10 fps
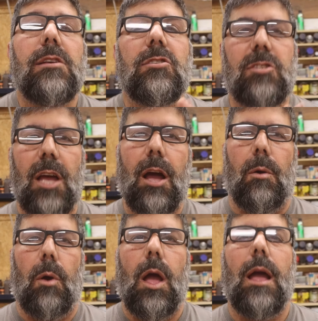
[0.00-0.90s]

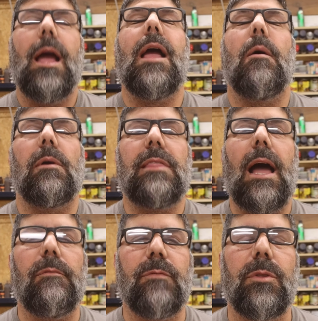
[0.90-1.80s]
So
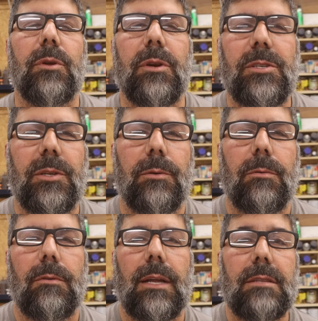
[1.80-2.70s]
without further
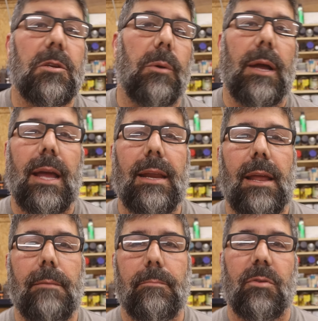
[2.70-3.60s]
ado, let's go ahead
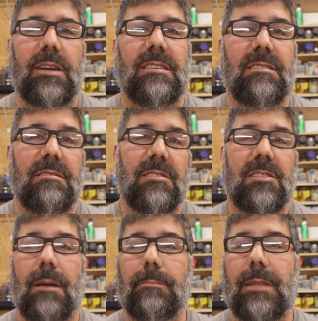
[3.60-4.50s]
and print
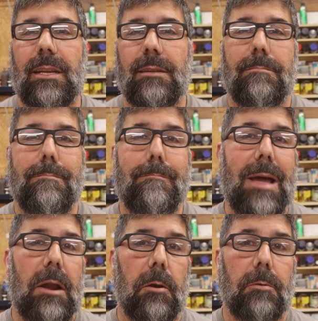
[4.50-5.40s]
something
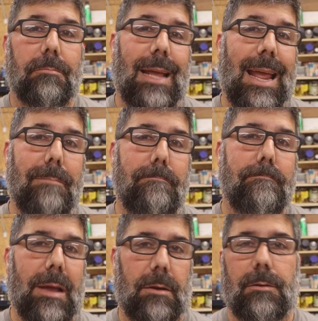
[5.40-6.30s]
better and
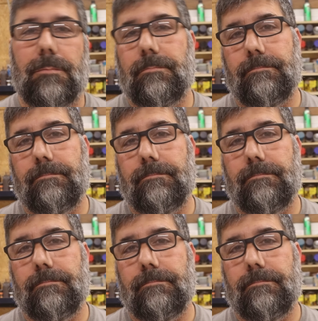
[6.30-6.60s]
bigger.